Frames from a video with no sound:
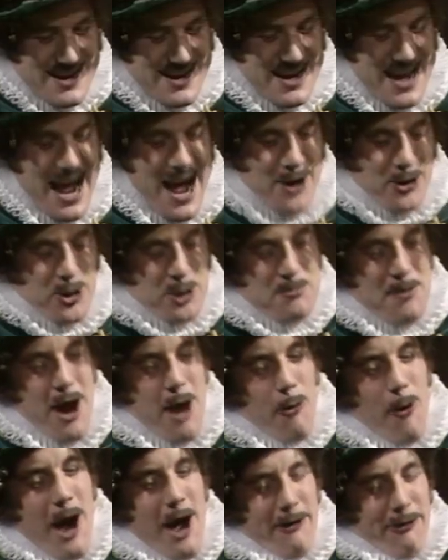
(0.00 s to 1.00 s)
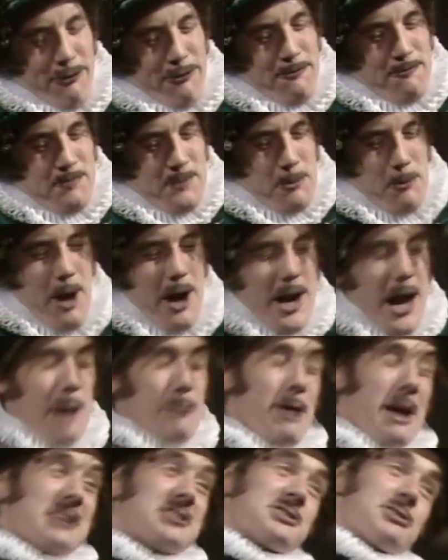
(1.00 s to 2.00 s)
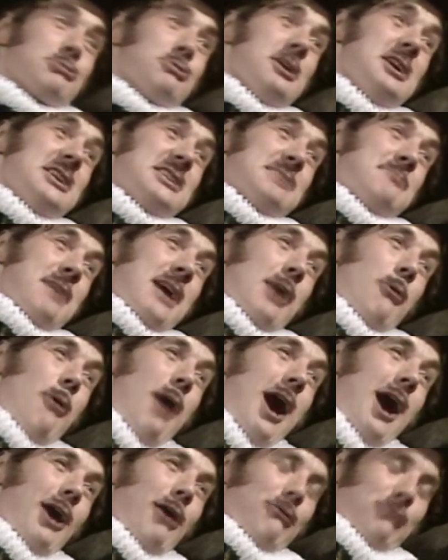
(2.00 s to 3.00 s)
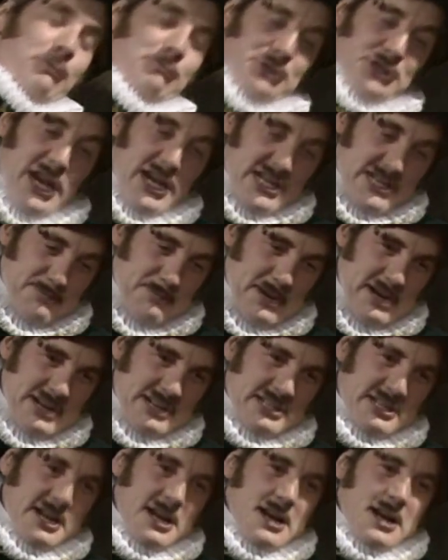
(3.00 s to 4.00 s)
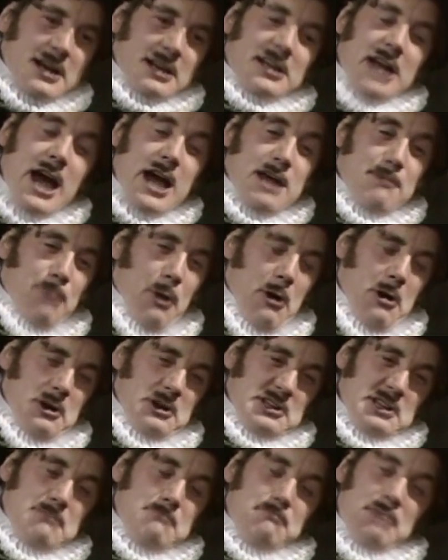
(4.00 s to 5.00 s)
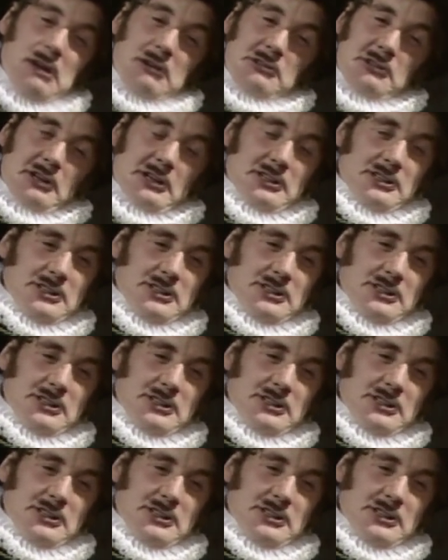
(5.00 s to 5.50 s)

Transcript: Now, good my wife, while I rest, read to me a while from Shakespeare's Gay boys in bondage.